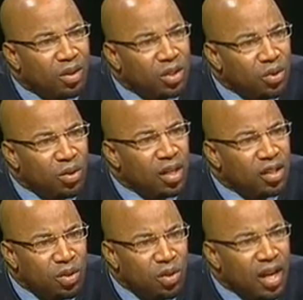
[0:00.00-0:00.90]

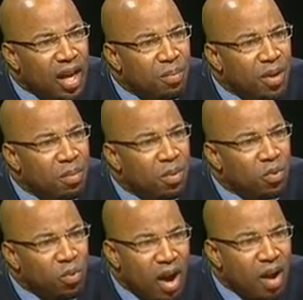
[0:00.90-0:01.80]
shooting at
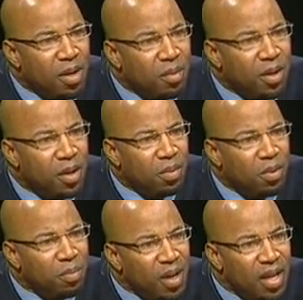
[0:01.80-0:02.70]
people, robbing
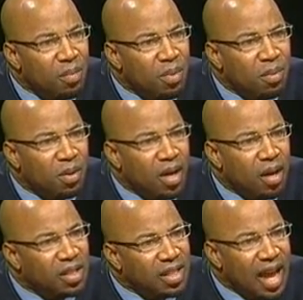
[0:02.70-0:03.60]
people, beating people
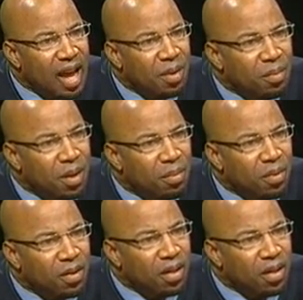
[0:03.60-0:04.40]
up, stabbing people?